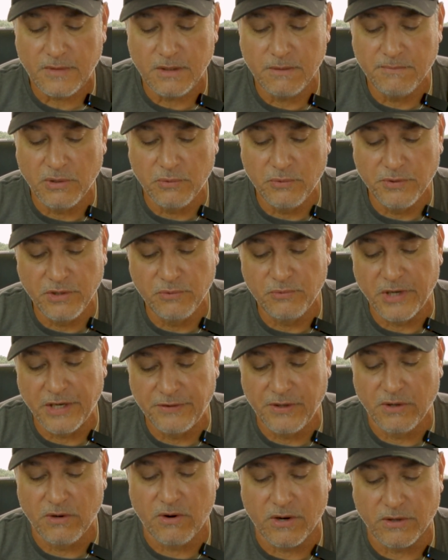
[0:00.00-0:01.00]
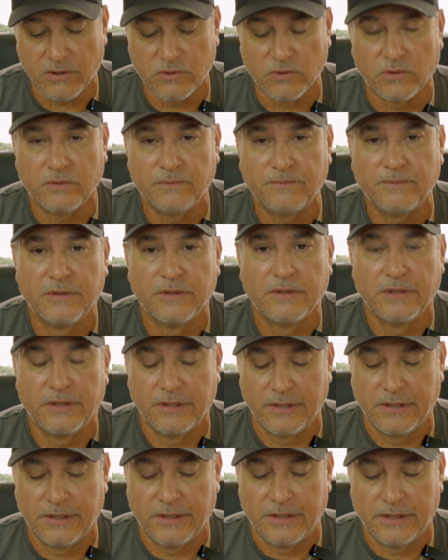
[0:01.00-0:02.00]
But when you read the article,
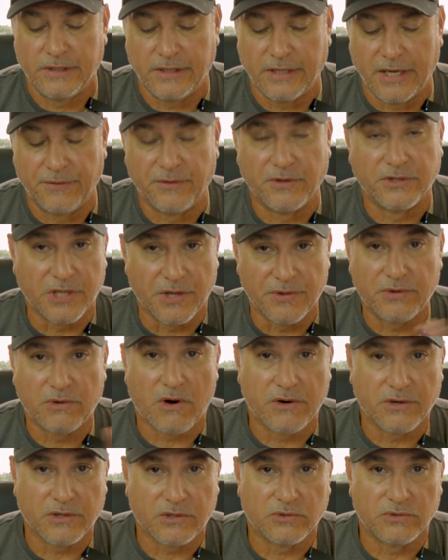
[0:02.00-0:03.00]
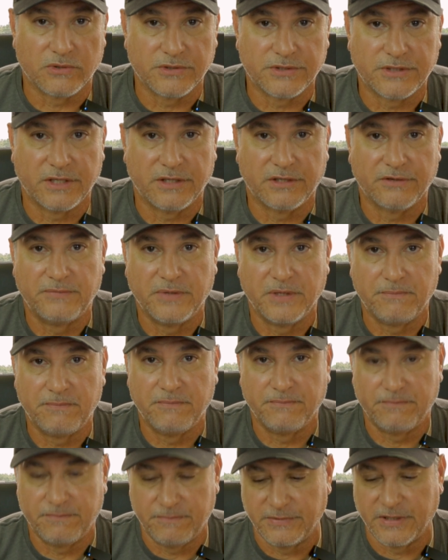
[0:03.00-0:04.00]
and there's other articles that
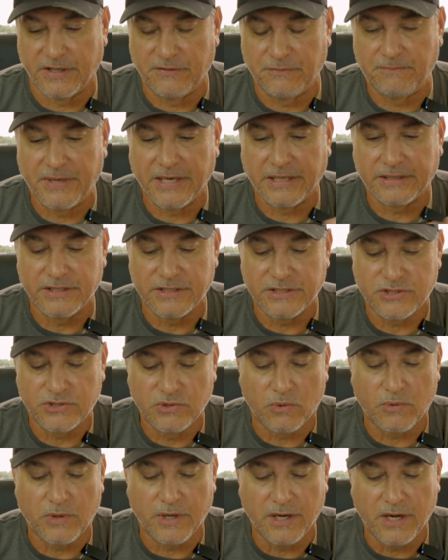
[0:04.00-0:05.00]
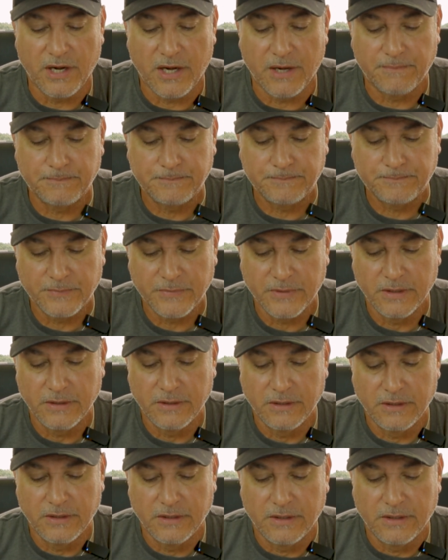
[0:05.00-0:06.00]
have picked this story up,
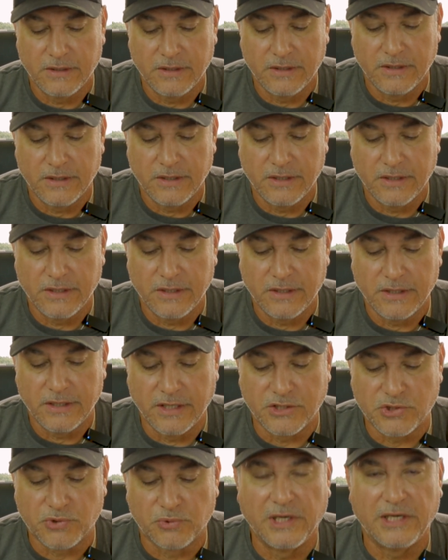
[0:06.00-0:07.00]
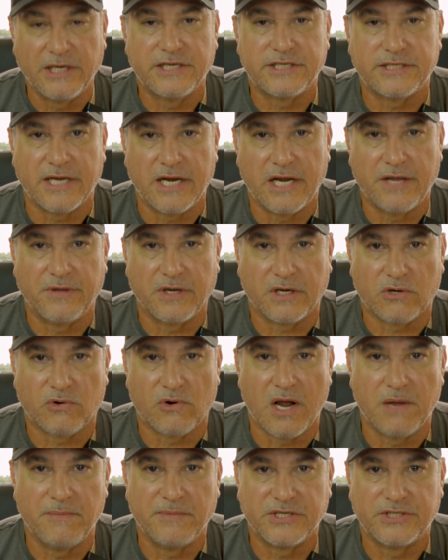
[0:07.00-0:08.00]
it's really saying that
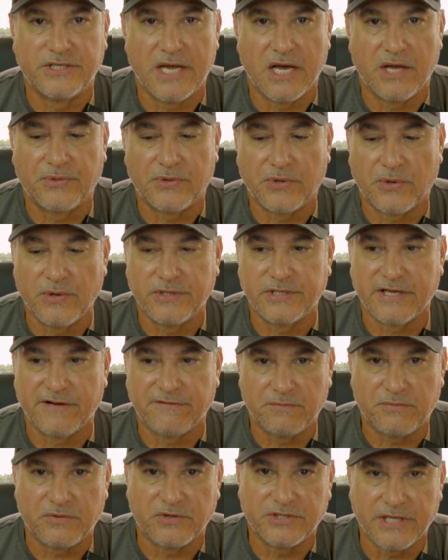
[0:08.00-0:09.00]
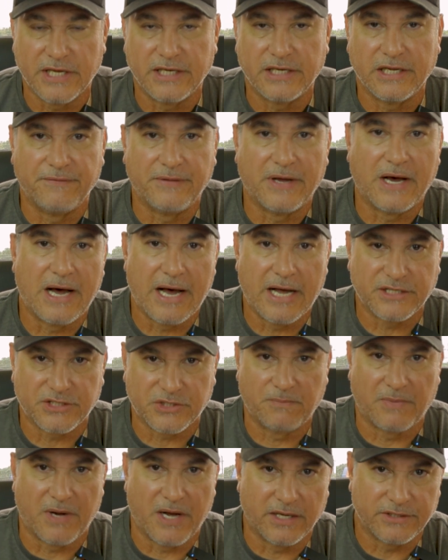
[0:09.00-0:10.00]
crime is down 37% in the
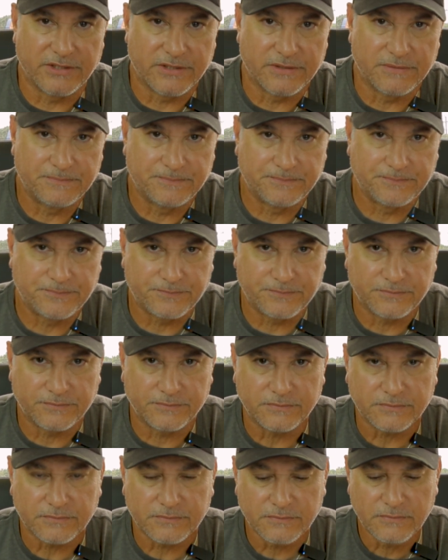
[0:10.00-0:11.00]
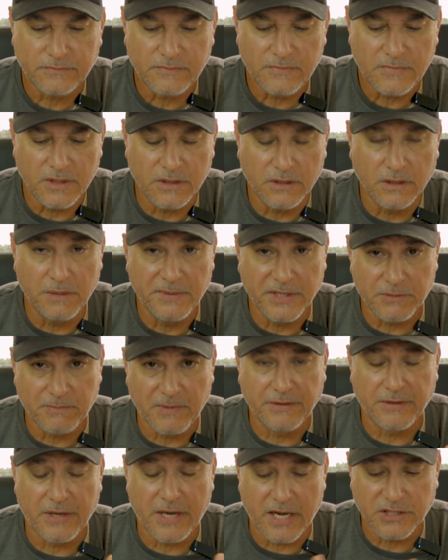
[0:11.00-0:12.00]
hotspots. Now, let me
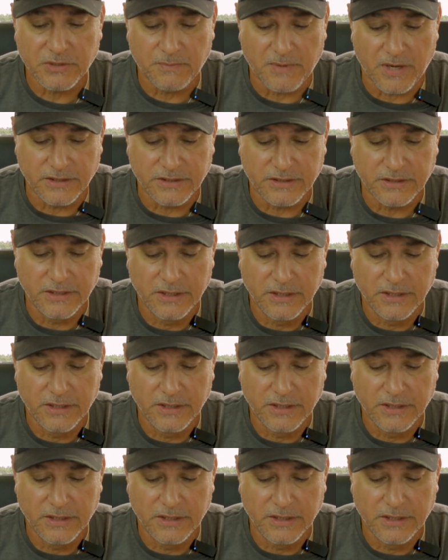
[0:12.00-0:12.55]
explain the hotspot.